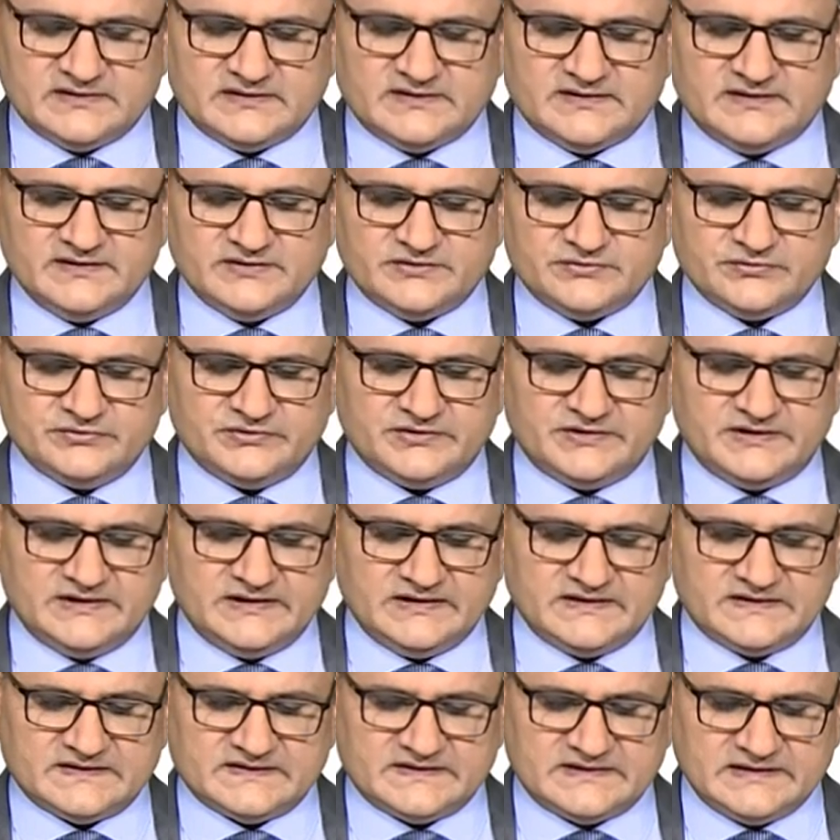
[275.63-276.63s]
They should
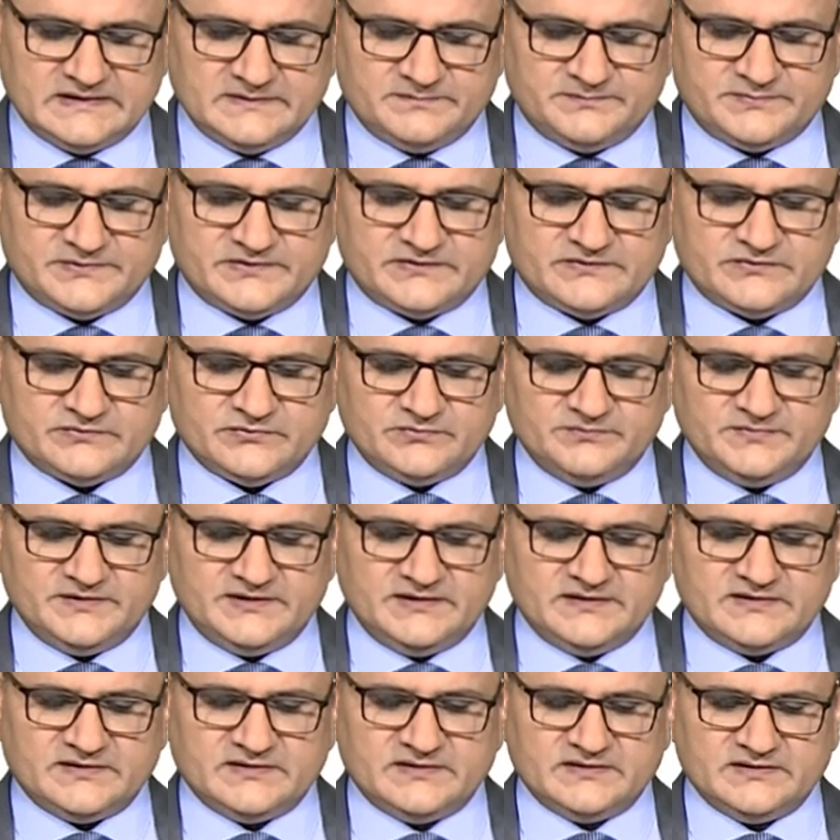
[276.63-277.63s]
take steps to
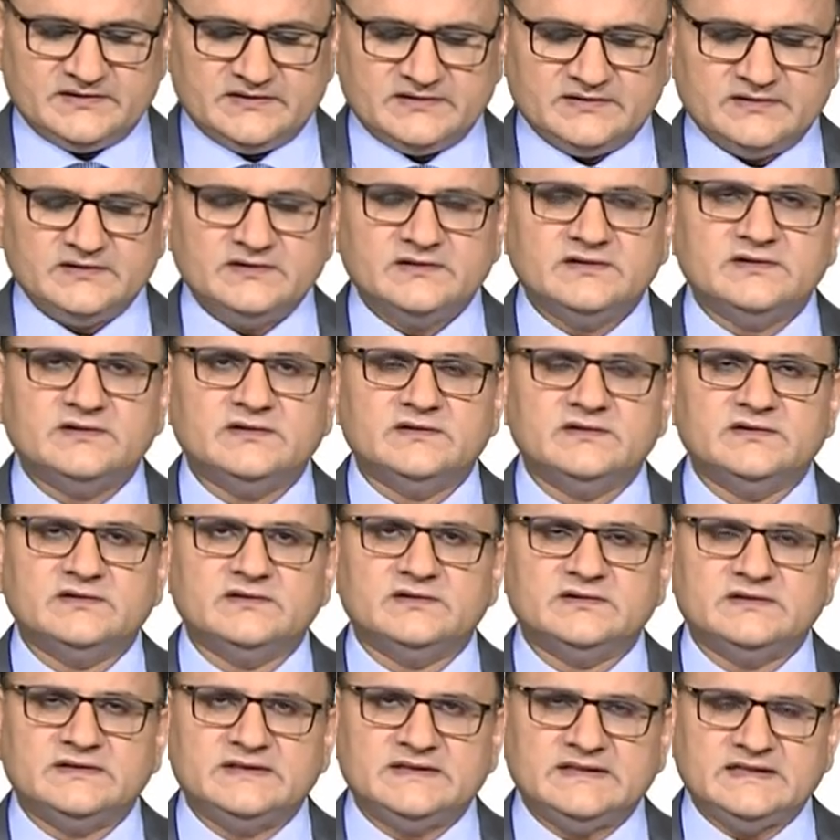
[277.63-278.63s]
make
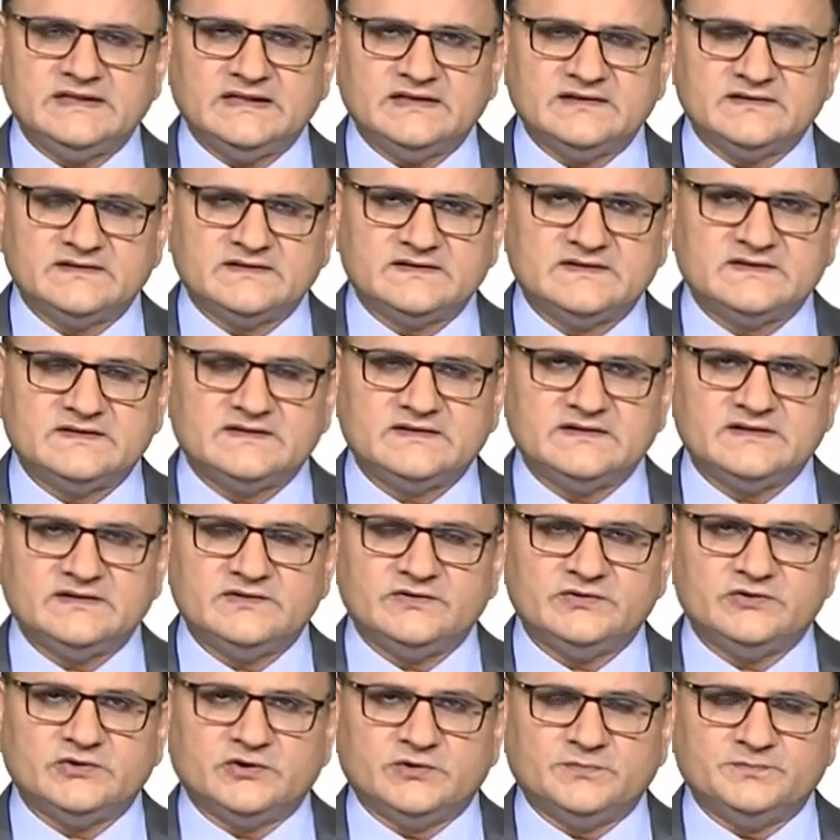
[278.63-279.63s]
texts
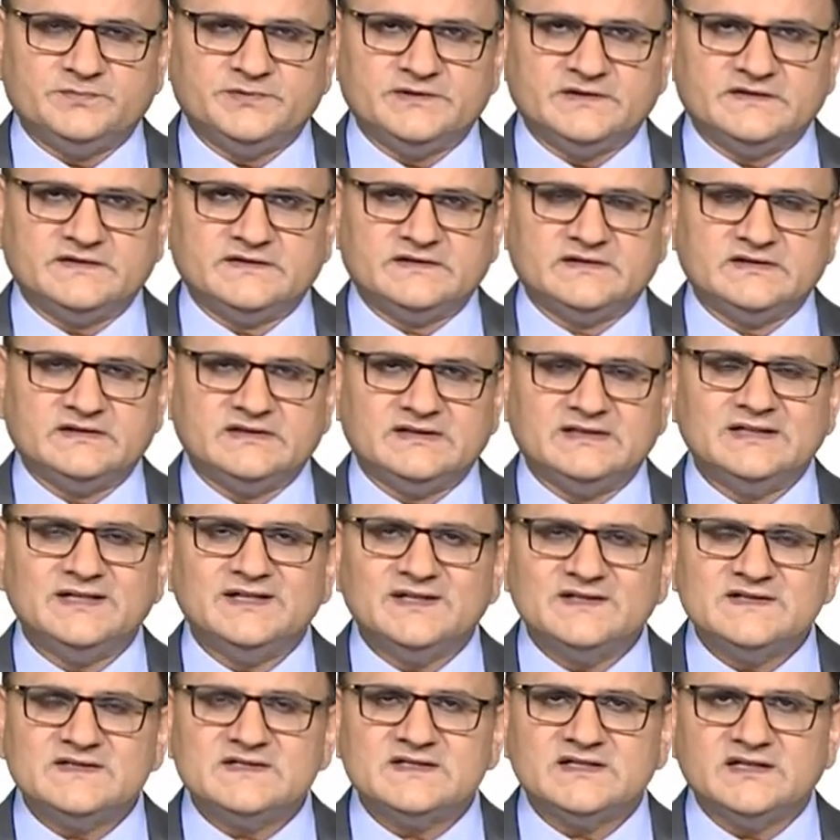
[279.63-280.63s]
and topics
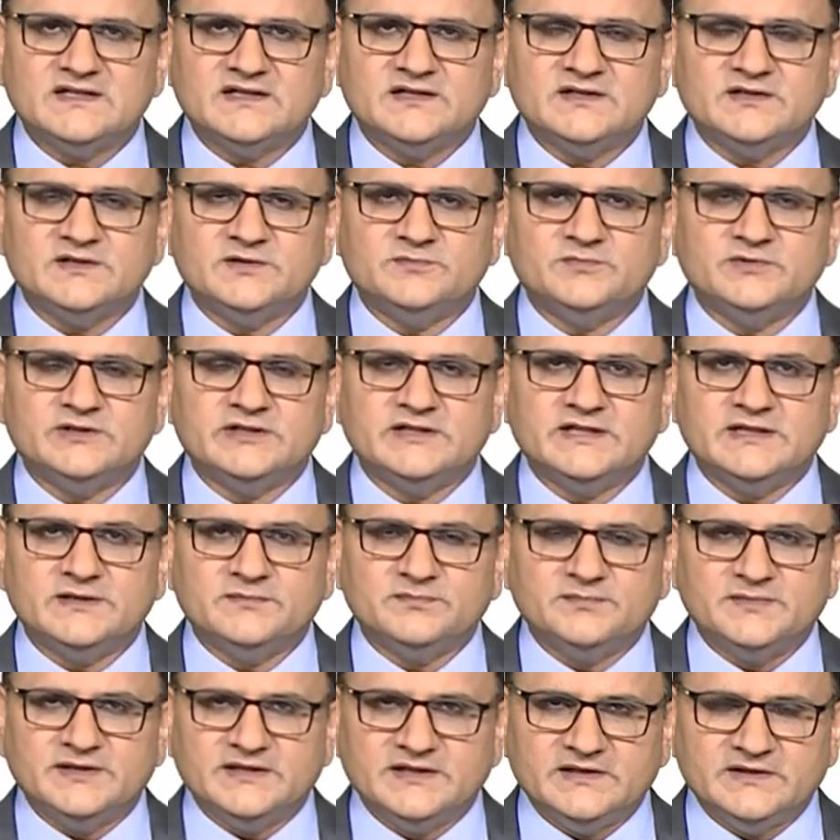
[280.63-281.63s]
understandable
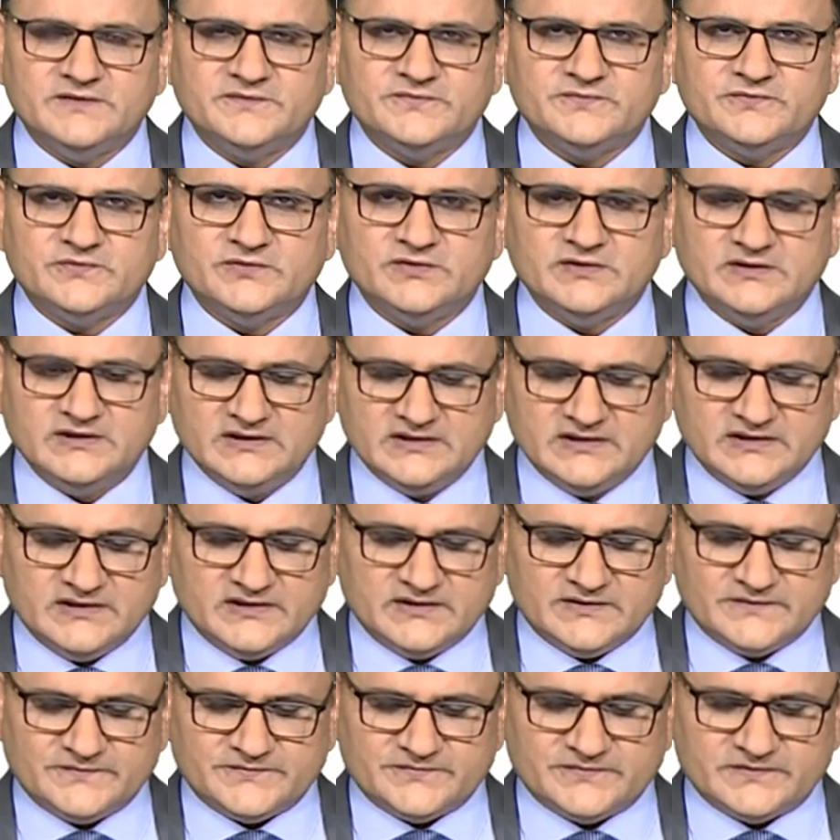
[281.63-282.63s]
and meaningful
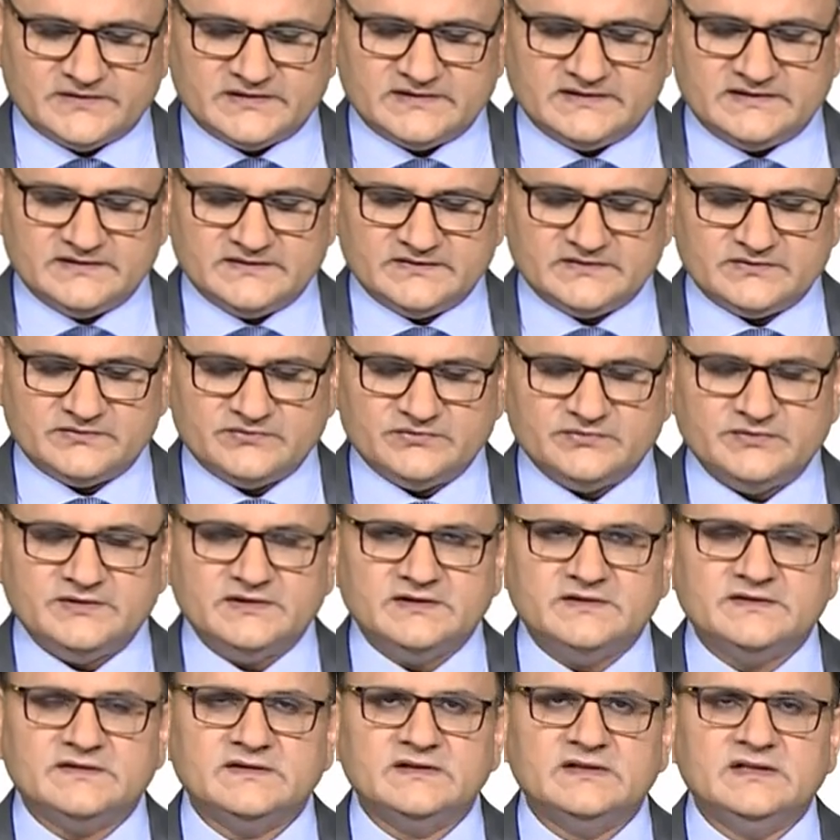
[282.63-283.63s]
for the
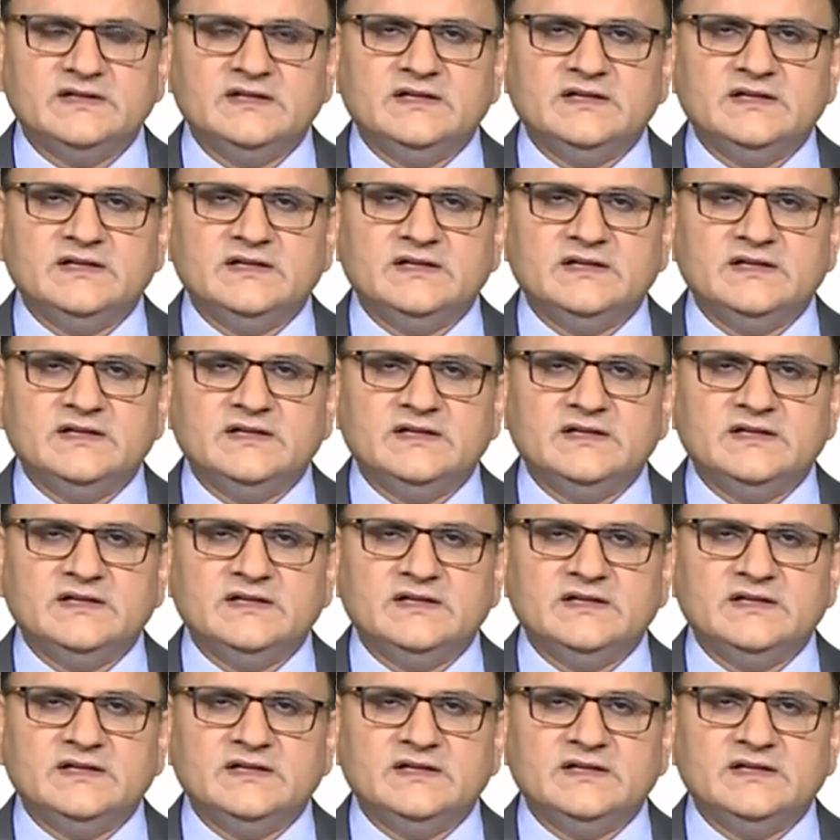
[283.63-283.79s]
students.